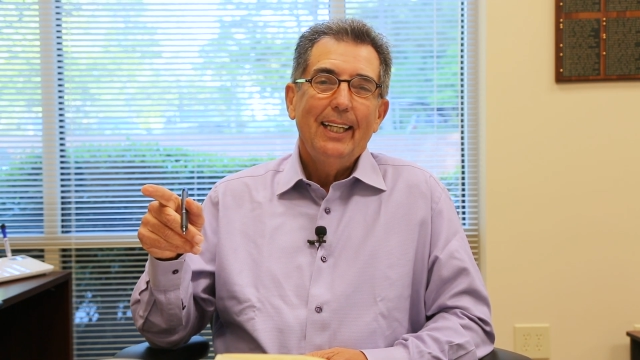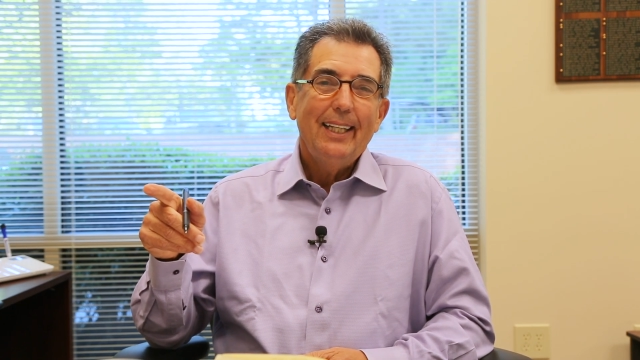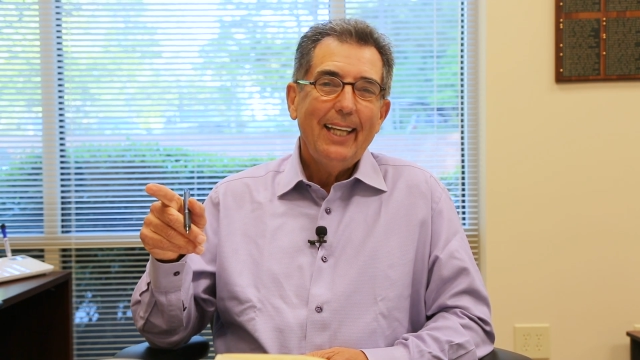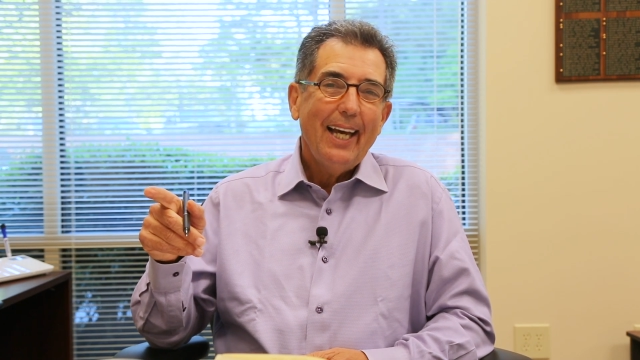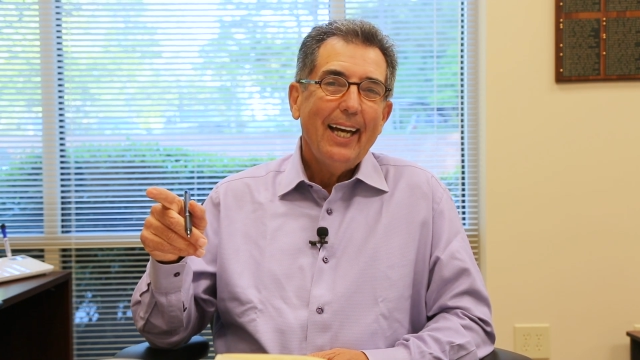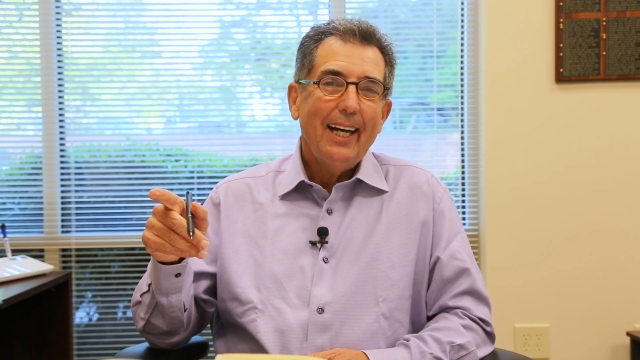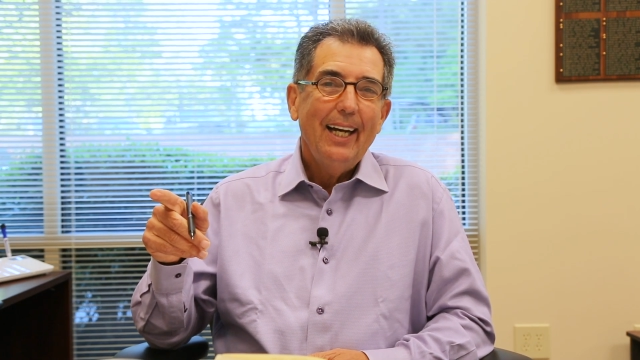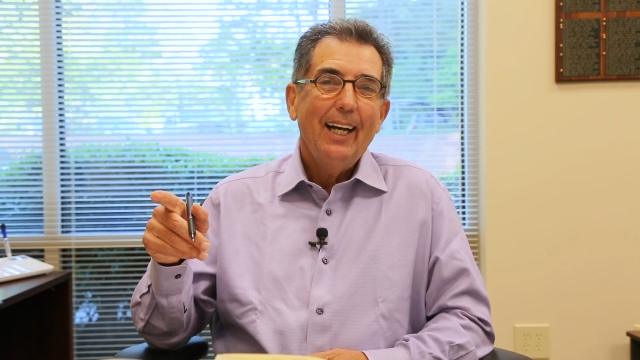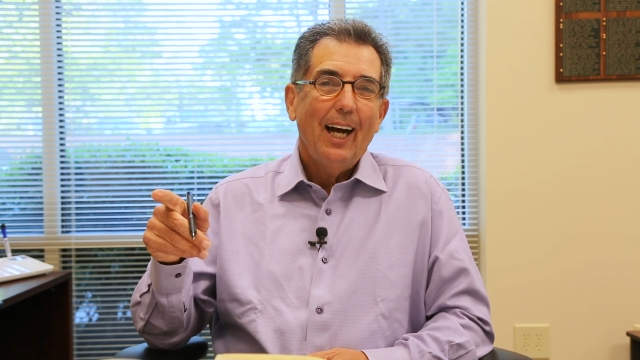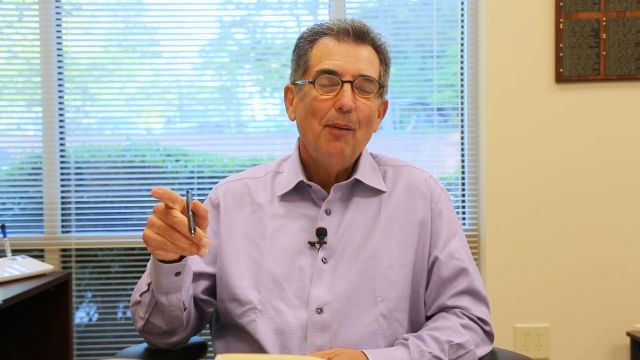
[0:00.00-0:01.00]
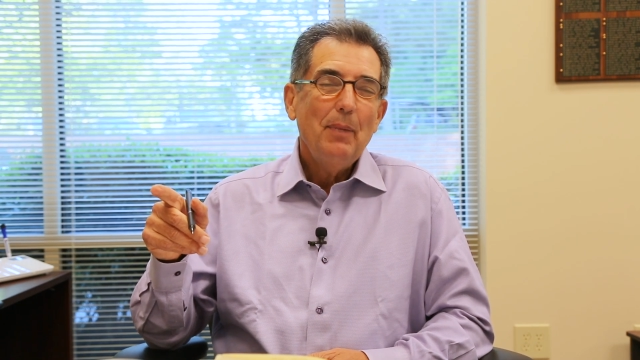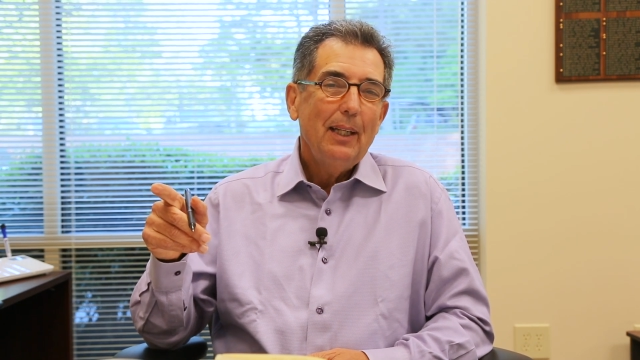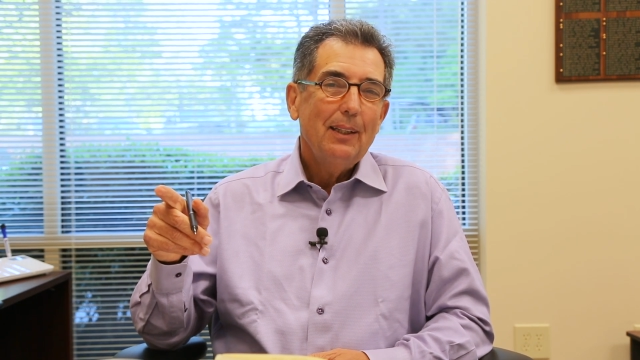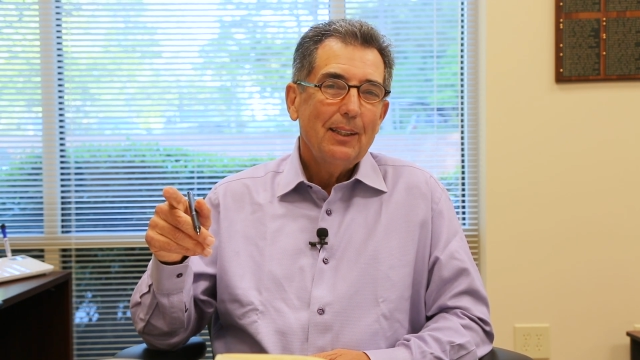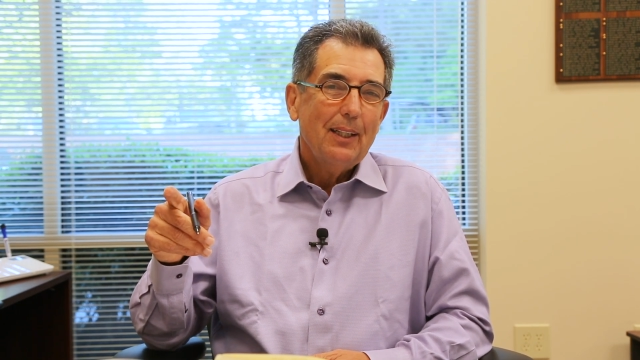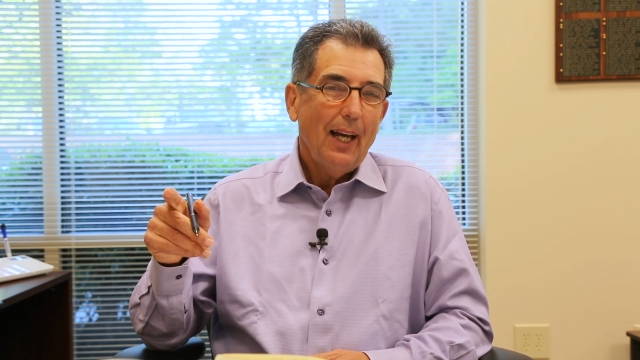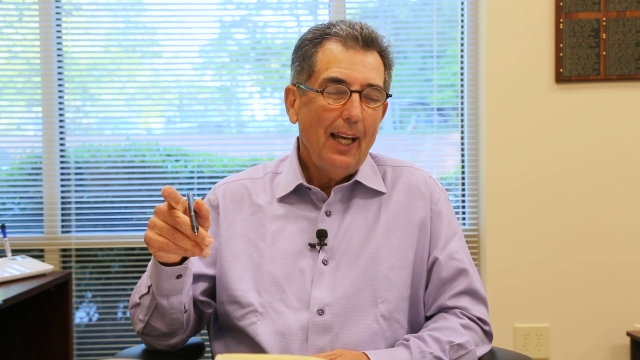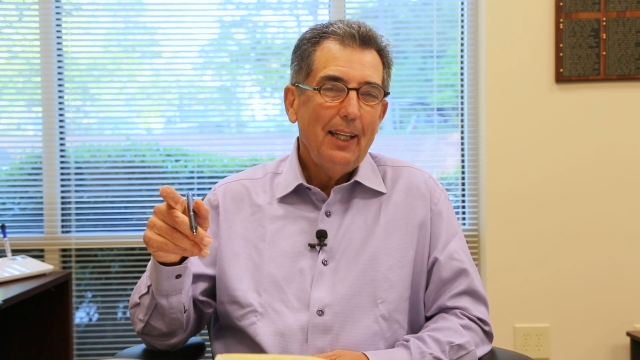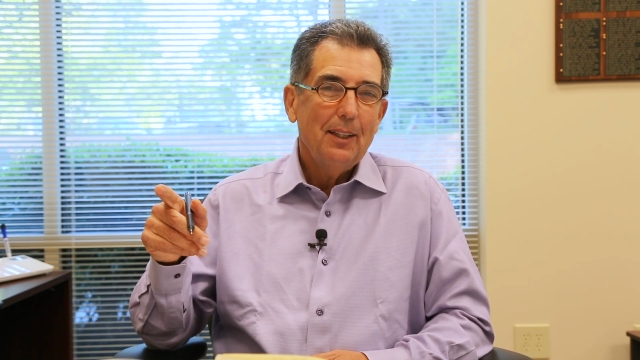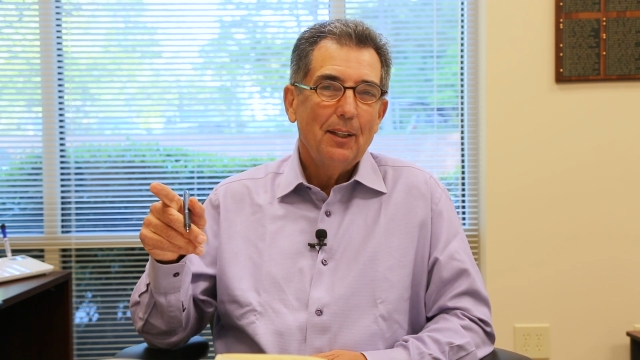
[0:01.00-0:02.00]
Yeah, I mean,
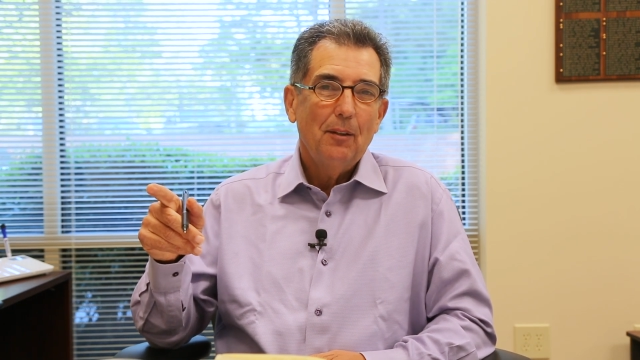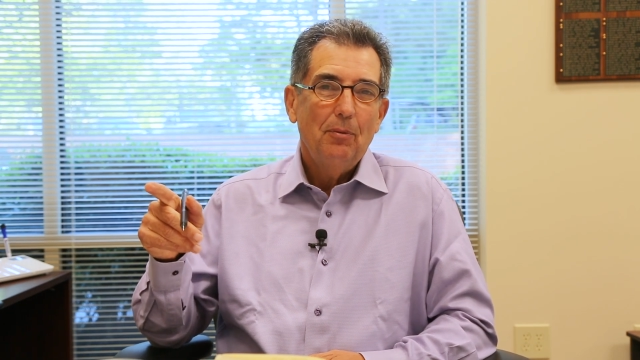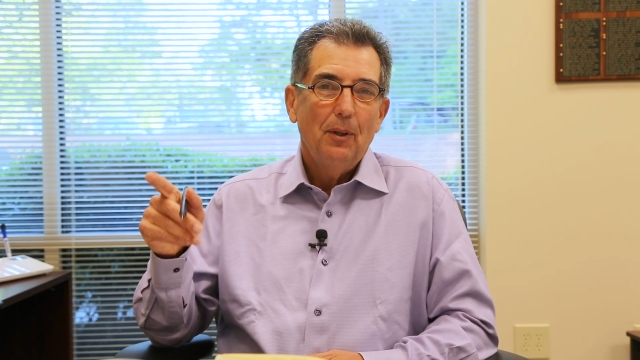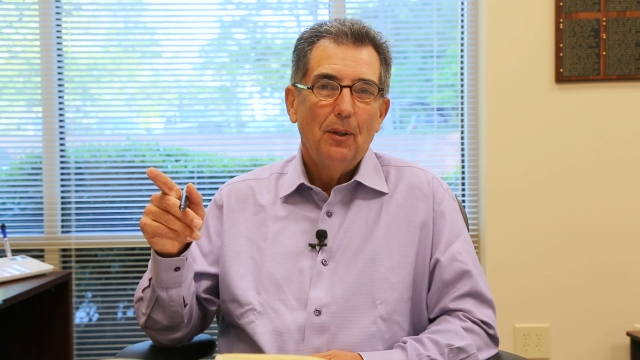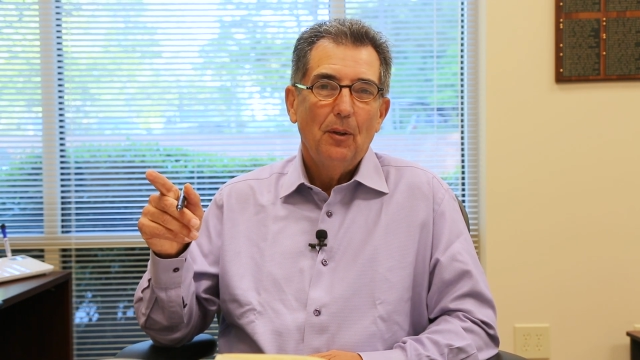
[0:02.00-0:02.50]
kind of,